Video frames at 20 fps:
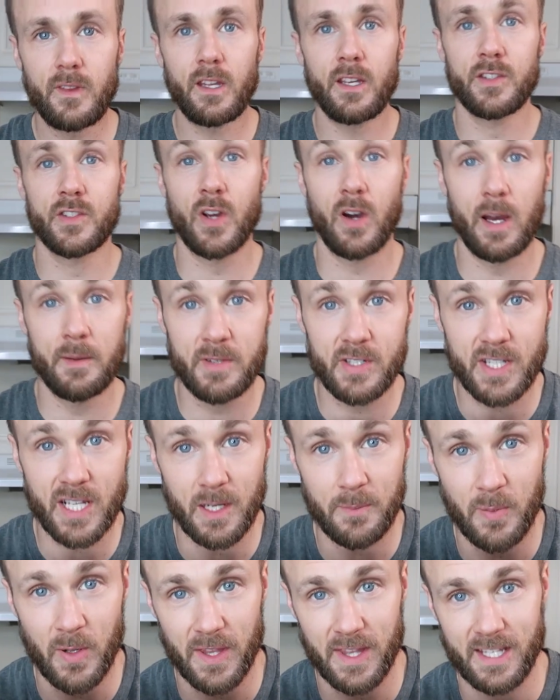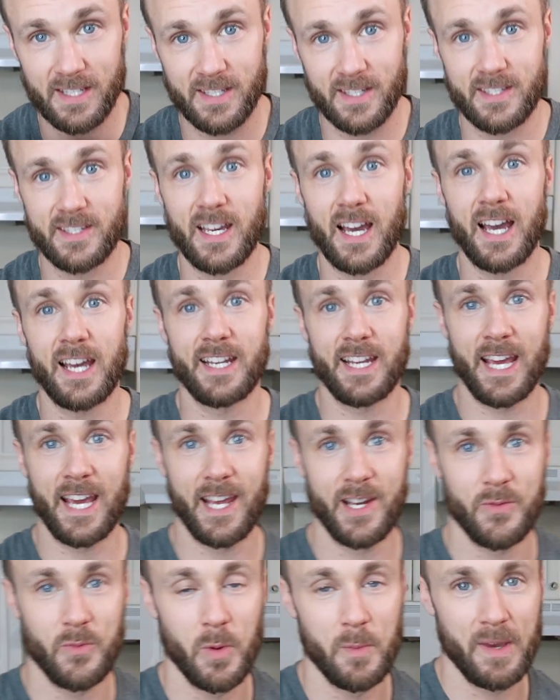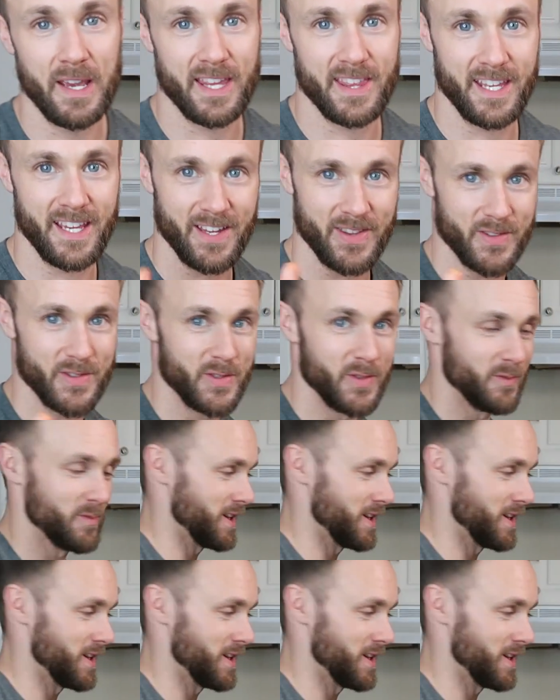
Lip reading: So I'm just going to put these aside and we'll make the other two